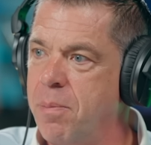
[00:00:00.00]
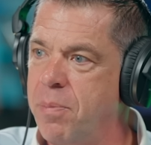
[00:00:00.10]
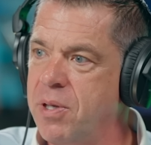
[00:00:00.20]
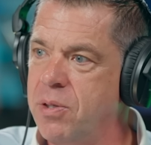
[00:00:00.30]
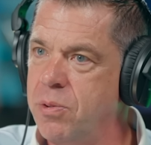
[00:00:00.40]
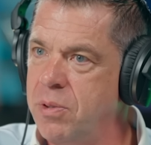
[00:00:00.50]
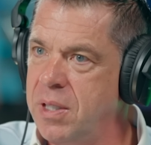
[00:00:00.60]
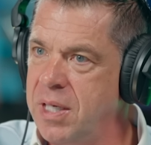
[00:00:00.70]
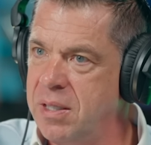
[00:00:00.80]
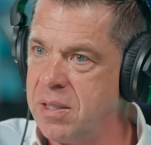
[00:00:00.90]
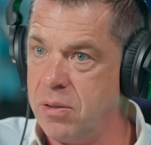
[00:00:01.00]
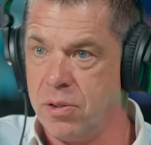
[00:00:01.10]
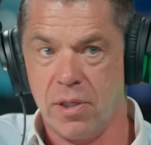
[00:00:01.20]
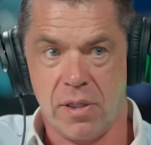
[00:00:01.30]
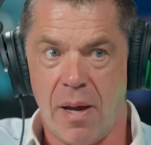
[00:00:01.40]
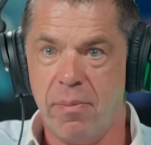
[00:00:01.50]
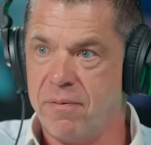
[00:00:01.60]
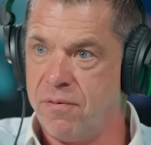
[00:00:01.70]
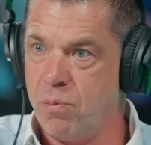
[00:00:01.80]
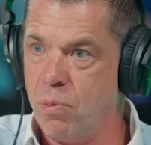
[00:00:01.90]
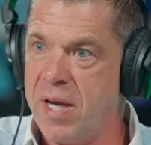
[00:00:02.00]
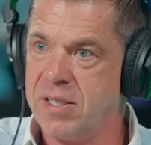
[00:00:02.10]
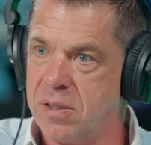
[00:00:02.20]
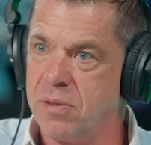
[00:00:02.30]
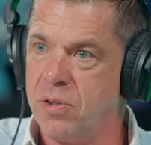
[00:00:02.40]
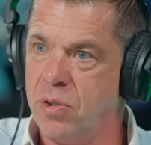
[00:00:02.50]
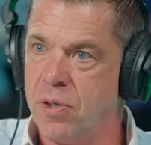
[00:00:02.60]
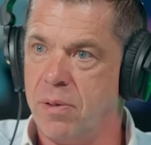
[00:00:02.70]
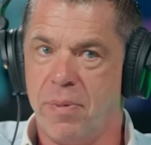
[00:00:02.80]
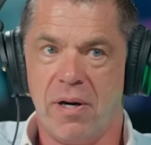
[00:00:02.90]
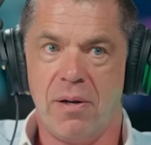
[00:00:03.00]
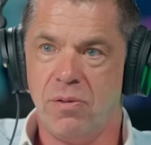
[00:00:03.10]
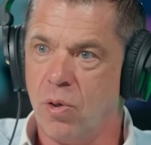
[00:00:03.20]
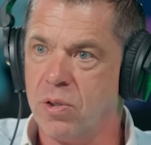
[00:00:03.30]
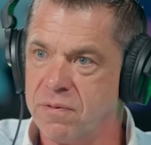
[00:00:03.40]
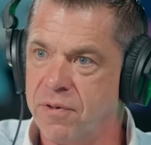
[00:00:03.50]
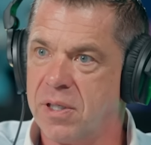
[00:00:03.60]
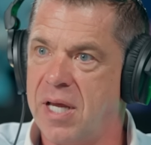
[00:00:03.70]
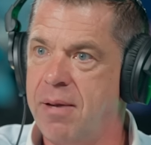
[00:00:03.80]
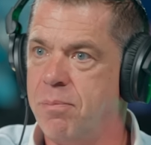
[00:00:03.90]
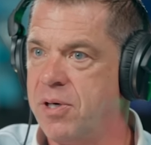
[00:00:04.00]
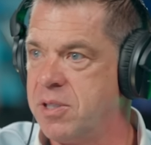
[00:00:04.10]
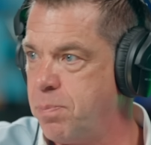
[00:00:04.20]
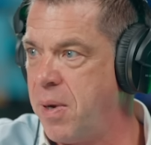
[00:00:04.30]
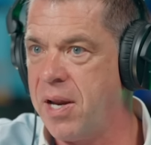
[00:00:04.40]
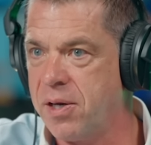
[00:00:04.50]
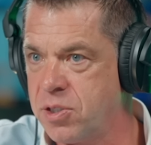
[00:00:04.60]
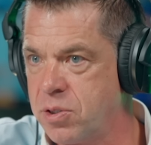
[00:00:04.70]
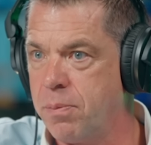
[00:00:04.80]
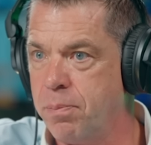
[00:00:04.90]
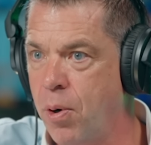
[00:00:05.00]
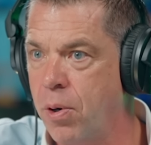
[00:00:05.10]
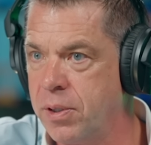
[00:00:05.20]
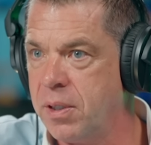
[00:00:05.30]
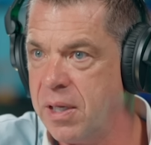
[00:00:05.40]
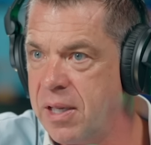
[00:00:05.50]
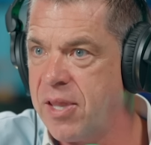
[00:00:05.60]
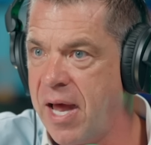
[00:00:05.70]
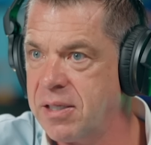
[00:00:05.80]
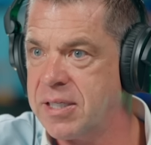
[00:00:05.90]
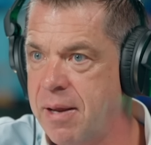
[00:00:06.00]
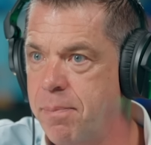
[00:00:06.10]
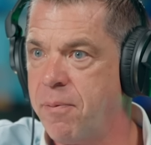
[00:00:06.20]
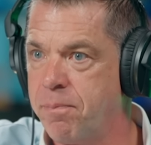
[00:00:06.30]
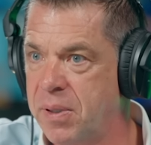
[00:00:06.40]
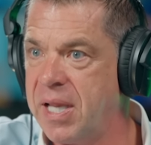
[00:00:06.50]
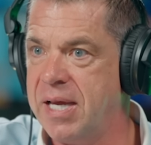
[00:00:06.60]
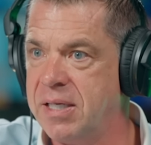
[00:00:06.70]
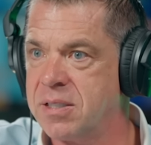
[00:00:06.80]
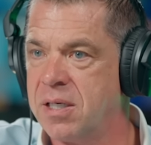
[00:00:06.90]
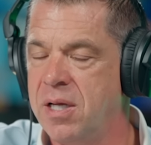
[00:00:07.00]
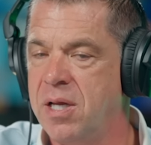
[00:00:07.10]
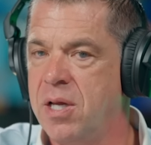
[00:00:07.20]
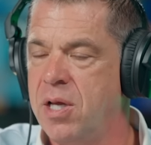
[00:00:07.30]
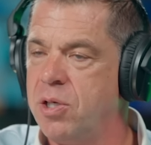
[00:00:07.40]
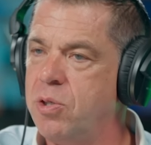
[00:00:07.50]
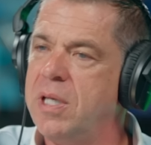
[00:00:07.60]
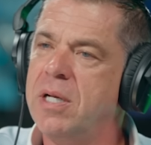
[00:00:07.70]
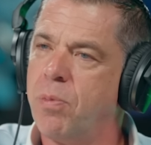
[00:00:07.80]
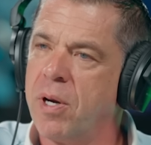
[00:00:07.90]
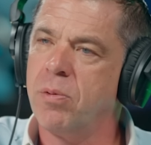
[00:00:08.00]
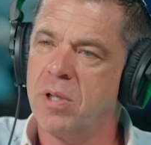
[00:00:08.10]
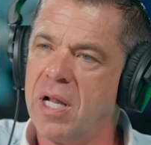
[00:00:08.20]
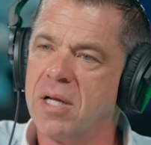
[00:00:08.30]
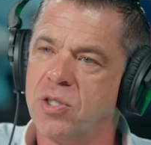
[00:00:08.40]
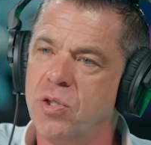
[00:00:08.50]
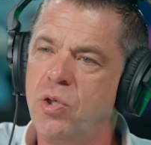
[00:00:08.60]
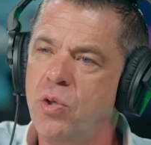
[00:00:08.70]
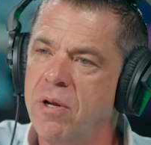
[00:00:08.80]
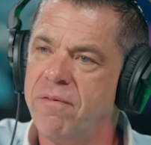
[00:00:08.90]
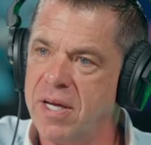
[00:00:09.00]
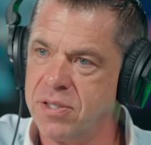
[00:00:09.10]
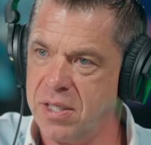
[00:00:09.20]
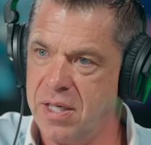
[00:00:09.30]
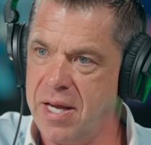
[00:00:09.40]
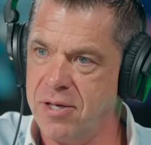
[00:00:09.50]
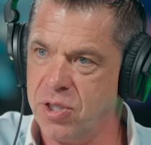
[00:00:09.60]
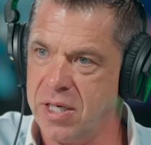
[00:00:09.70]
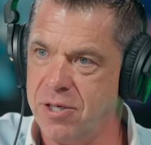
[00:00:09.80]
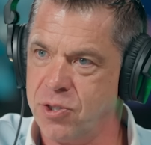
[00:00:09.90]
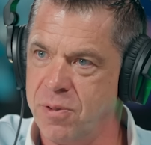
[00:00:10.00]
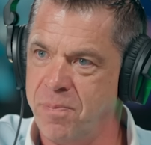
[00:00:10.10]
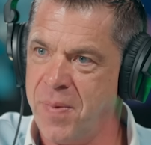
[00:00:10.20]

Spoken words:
But you need, or they're coming from Western Europe around Oxford, Cambridge, Paris, Sorbonne, that type of place. You need world-class university education.